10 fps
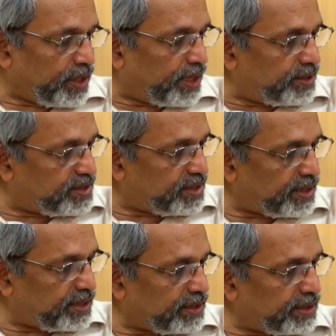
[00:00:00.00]

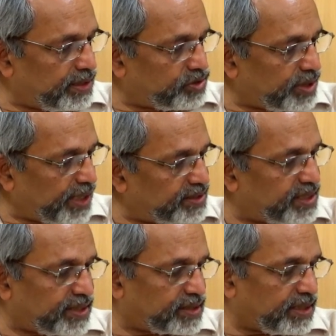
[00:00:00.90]
NCL is
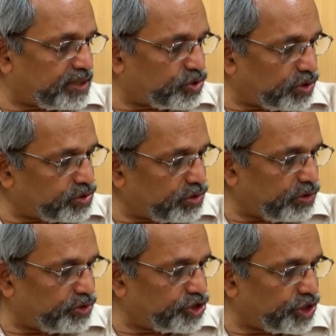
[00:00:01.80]
NCSL is also
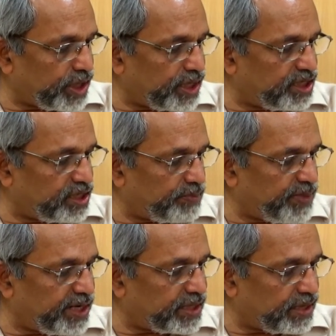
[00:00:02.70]
launching an
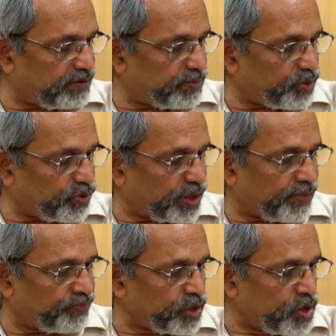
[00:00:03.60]
intermediate level program,